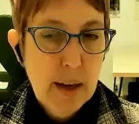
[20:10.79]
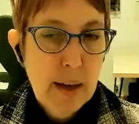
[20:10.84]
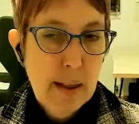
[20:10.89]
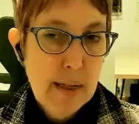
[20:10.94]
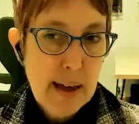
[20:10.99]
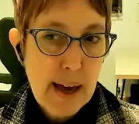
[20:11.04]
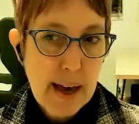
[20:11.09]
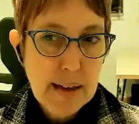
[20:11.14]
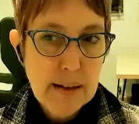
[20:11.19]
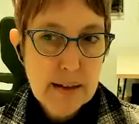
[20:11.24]

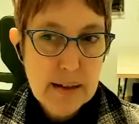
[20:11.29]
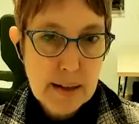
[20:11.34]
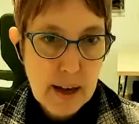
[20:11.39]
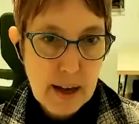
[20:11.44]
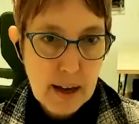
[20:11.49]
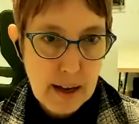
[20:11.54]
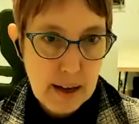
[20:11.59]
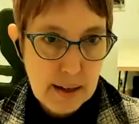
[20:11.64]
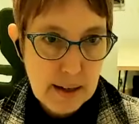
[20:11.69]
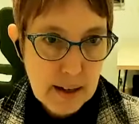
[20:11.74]
That
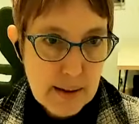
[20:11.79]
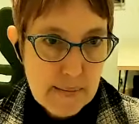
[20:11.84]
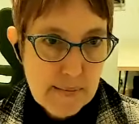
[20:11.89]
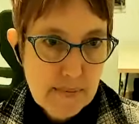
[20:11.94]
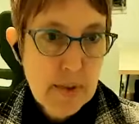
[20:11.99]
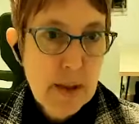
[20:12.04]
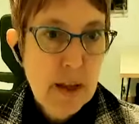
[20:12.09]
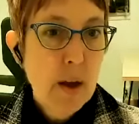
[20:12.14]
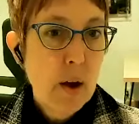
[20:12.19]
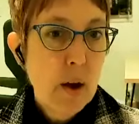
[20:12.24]
said,
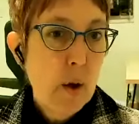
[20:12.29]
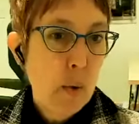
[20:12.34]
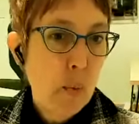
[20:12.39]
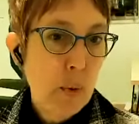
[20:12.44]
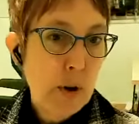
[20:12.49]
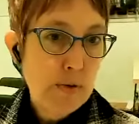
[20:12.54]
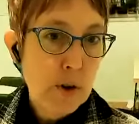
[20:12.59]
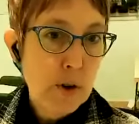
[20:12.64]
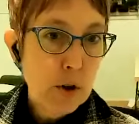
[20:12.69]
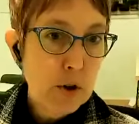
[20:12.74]

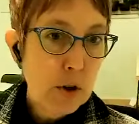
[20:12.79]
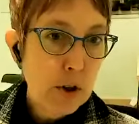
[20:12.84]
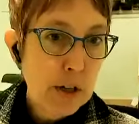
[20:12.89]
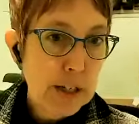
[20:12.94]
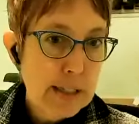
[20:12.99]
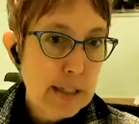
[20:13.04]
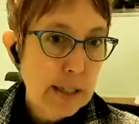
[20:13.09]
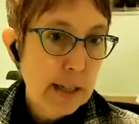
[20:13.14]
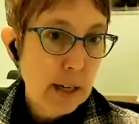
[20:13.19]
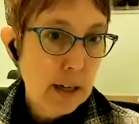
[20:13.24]
if you're
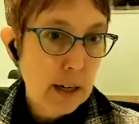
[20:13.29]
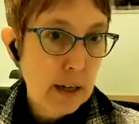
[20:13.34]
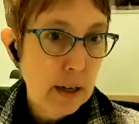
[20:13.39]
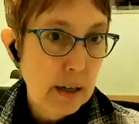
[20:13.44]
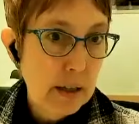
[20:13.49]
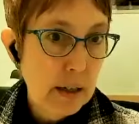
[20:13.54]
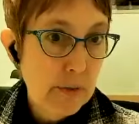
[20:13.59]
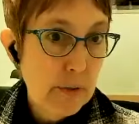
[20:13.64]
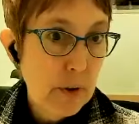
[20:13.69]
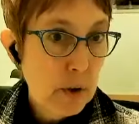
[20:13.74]
going
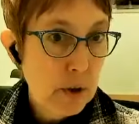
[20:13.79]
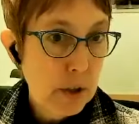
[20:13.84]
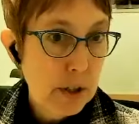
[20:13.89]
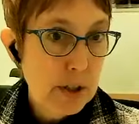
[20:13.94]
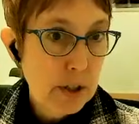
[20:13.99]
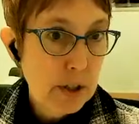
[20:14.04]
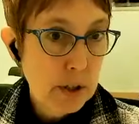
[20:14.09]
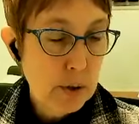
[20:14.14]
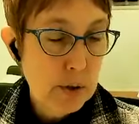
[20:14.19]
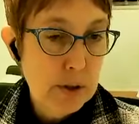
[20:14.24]

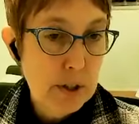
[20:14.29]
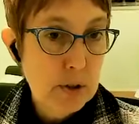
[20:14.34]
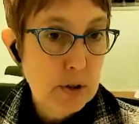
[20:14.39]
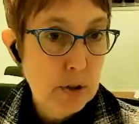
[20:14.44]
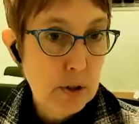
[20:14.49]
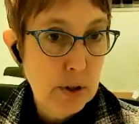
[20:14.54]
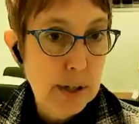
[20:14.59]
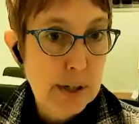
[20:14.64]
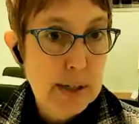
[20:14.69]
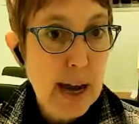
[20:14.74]
to use
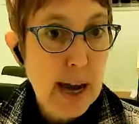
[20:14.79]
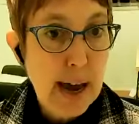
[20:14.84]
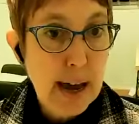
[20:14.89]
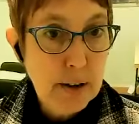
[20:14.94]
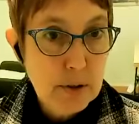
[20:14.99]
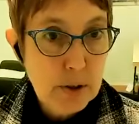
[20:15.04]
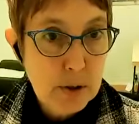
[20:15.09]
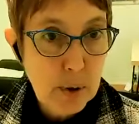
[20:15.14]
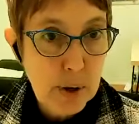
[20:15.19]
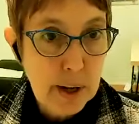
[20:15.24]
historic
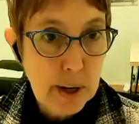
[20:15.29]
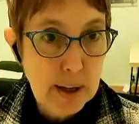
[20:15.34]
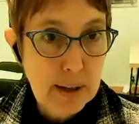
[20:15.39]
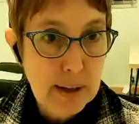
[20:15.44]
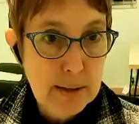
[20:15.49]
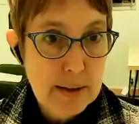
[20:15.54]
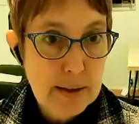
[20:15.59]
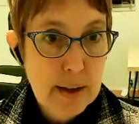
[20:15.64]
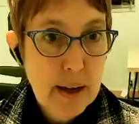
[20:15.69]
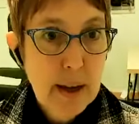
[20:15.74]
tax
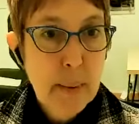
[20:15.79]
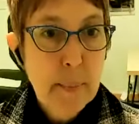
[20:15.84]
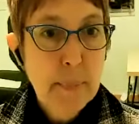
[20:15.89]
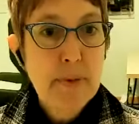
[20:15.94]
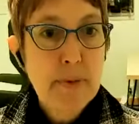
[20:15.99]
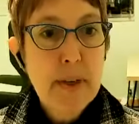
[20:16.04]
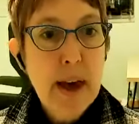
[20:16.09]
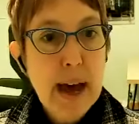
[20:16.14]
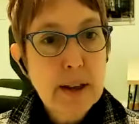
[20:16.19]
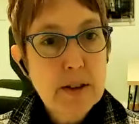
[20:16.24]
credits,
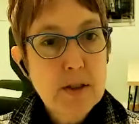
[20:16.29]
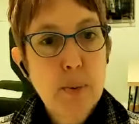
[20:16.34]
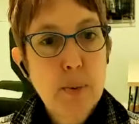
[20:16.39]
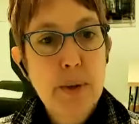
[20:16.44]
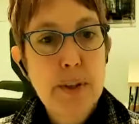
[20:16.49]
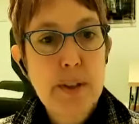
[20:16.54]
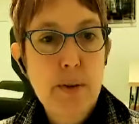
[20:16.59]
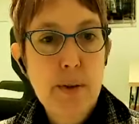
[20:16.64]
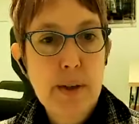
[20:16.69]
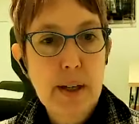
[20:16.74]
that's
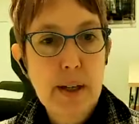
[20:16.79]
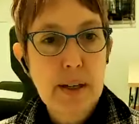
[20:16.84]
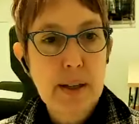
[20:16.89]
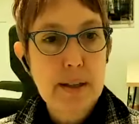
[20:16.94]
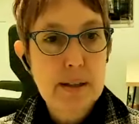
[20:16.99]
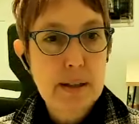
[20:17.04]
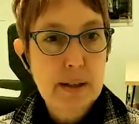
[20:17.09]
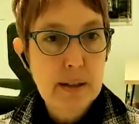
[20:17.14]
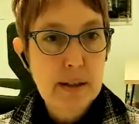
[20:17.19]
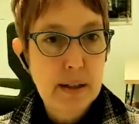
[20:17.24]
when you get
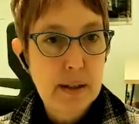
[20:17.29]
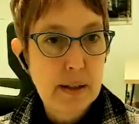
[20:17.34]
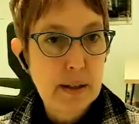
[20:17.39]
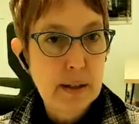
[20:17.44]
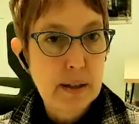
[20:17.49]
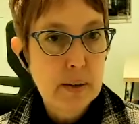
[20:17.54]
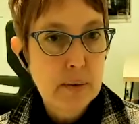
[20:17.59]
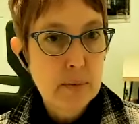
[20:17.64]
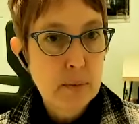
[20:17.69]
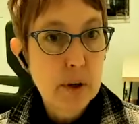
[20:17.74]

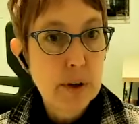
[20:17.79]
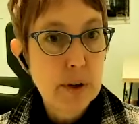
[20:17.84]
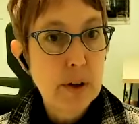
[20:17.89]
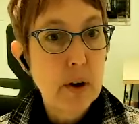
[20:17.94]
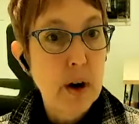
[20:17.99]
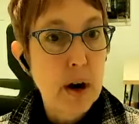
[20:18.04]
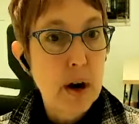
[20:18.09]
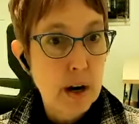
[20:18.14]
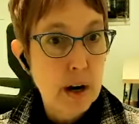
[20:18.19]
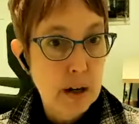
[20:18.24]
into where
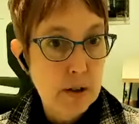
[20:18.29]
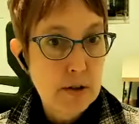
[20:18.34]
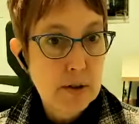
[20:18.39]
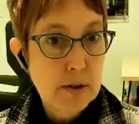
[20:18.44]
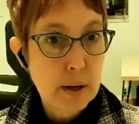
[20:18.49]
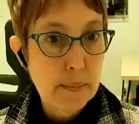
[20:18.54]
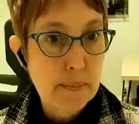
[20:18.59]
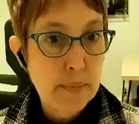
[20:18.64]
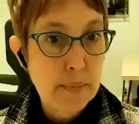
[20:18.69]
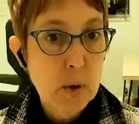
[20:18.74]
there are
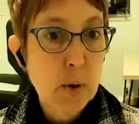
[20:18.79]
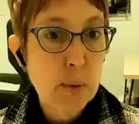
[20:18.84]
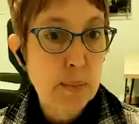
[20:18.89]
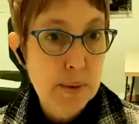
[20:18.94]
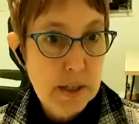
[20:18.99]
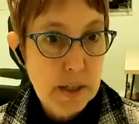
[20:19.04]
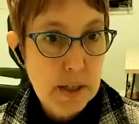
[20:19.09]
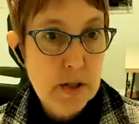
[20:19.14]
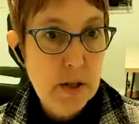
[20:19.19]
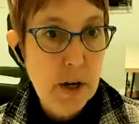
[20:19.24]
some
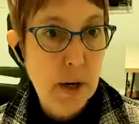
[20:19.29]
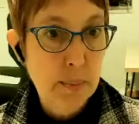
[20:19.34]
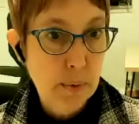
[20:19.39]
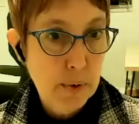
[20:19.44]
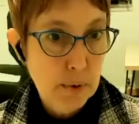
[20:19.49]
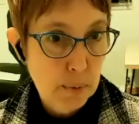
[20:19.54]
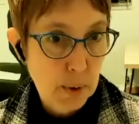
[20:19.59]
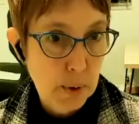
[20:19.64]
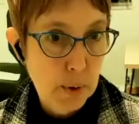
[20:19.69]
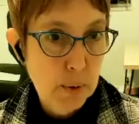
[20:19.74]
hoops to jump
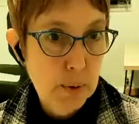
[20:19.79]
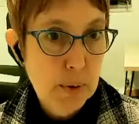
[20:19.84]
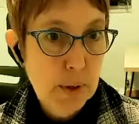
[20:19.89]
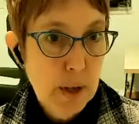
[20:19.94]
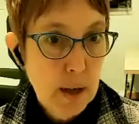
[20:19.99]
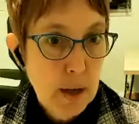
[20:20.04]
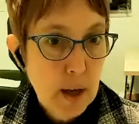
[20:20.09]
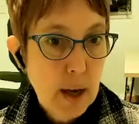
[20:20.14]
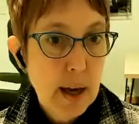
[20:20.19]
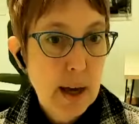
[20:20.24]
through
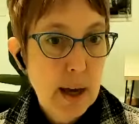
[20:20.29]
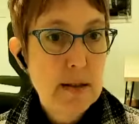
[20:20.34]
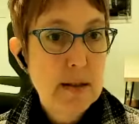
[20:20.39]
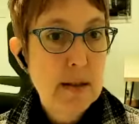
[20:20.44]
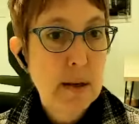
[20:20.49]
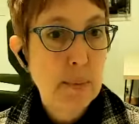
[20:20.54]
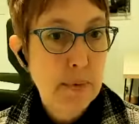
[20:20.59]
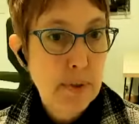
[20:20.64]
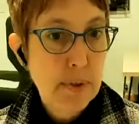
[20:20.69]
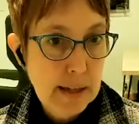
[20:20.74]
and
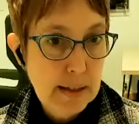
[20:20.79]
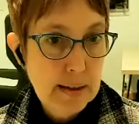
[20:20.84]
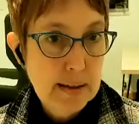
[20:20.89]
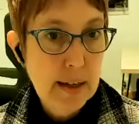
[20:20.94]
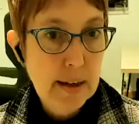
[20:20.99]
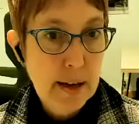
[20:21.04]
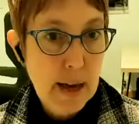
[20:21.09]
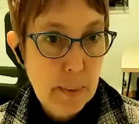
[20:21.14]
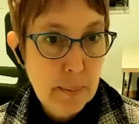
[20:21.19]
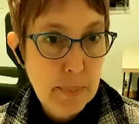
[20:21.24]
some things
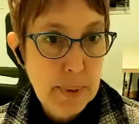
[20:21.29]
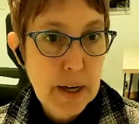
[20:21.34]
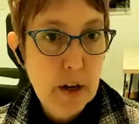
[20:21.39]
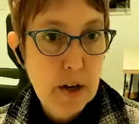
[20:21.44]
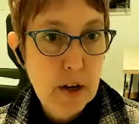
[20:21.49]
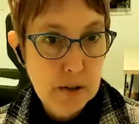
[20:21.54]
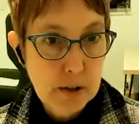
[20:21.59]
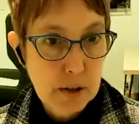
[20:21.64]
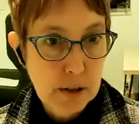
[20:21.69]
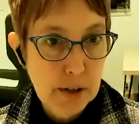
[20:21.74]
that can't be
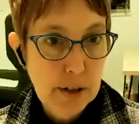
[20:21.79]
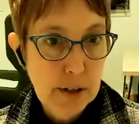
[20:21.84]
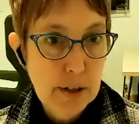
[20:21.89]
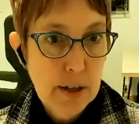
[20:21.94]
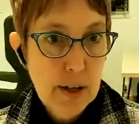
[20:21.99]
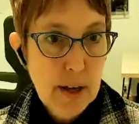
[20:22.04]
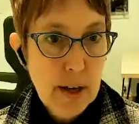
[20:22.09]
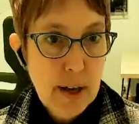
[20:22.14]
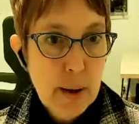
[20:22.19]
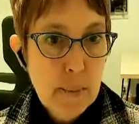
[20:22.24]
altered.
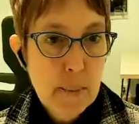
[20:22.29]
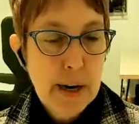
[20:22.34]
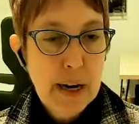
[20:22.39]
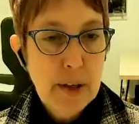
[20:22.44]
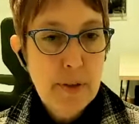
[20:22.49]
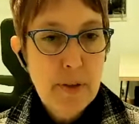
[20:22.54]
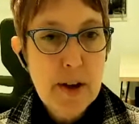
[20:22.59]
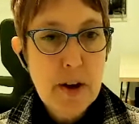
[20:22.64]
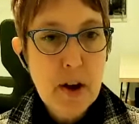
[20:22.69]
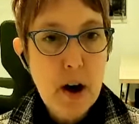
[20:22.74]
But I
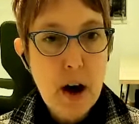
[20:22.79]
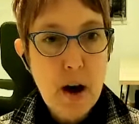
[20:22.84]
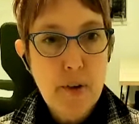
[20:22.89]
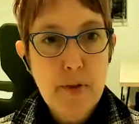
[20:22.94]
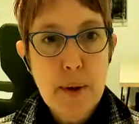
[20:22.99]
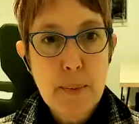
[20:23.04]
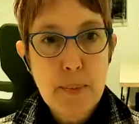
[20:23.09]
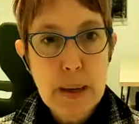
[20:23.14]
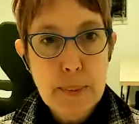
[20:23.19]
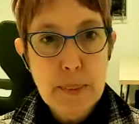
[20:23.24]
think
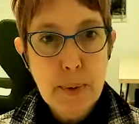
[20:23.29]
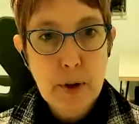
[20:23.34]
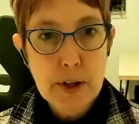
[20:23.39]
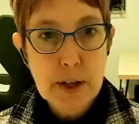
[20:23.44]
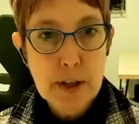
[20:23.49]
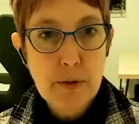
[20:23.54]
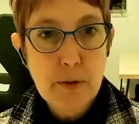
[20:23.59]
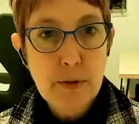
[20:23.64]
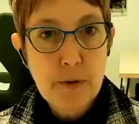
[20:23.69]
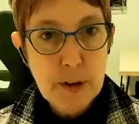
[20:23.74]
often people
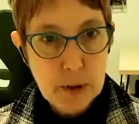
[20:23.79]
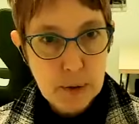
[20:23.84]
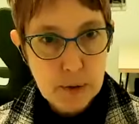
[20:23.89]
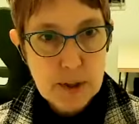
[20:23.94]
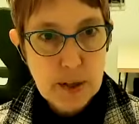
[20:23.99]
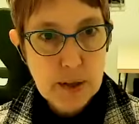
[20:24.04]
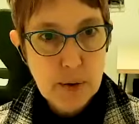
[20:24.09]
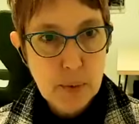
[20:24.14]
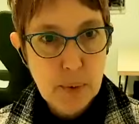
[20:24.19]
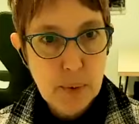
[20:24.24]
confuse
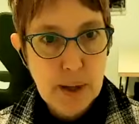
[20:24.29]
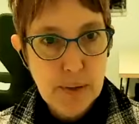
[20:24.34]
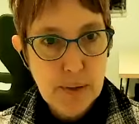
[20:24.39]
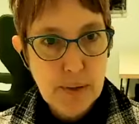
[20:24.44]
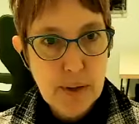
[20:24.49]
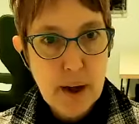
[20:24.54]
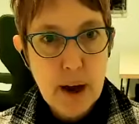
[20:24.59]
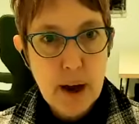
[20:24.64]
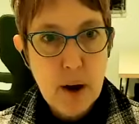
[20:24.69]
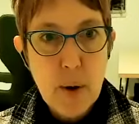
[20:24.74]
it with,
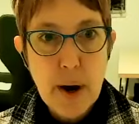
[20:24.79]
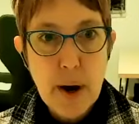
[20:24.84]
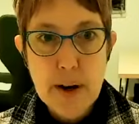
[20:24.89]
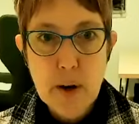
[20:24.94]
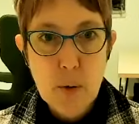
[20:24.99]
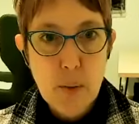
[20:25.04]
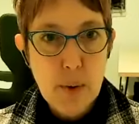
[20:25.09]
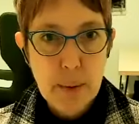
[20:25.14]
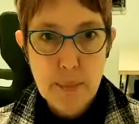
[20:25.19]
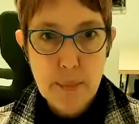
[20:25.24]
oh, I
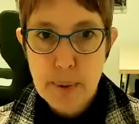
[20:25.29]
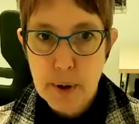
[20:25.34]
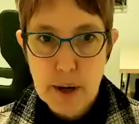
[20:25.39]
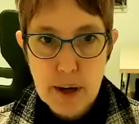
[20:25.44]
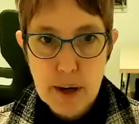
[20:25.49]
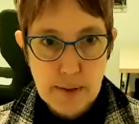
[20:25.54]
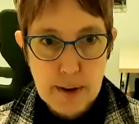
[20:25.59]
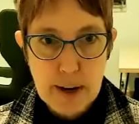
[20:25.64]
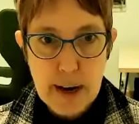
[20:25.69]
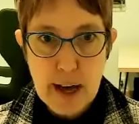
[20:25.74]
don't want to put it
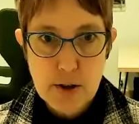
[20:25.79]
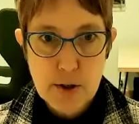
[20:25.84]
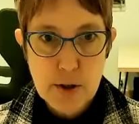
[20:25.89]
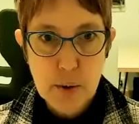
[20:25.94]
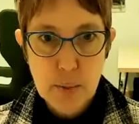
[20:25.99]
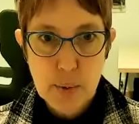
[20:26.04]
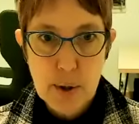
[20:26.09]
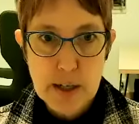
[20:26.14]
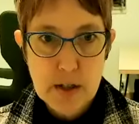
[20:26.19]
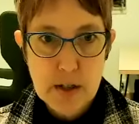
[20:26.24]
on the
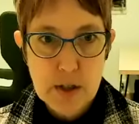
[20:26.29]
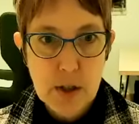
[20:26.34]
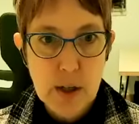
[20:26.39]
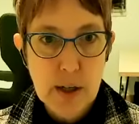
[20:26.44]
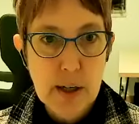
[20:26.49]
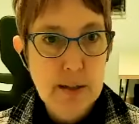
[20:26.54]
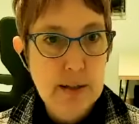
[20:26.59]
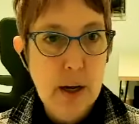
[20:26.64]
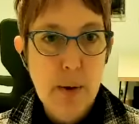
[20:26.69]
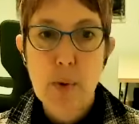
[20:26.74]
National Register
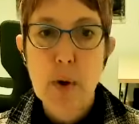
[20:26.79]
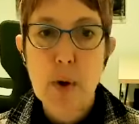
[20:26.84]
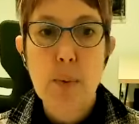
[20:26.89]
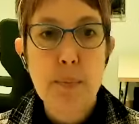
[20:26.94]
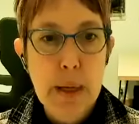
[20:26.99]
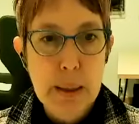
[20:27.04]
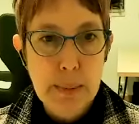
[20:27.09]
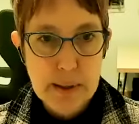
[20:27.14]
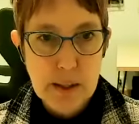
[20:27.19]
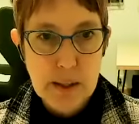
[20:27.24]
because I won't
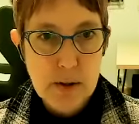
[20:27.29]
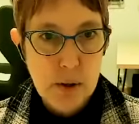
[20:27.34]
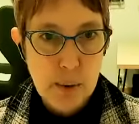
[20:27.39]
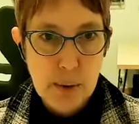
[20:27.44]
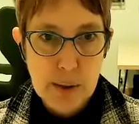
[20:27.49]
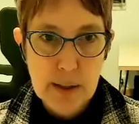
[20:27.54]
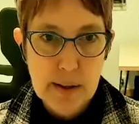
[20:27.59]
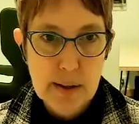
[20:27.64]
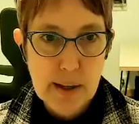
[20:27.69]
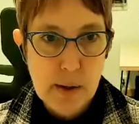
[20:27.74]
be able to do
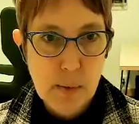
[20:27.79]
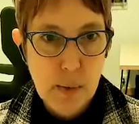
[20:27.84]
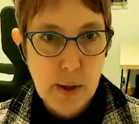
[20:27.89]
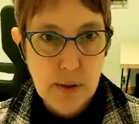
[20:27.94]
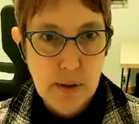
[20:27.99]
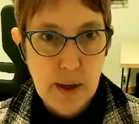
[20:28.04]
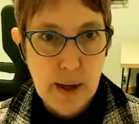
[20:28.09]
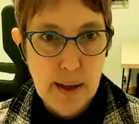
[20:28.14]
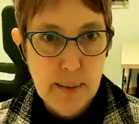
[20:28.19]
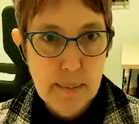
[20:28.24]
anything
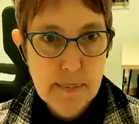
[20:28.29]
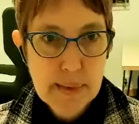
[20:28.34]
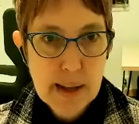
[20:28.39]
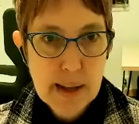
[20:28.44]
with it.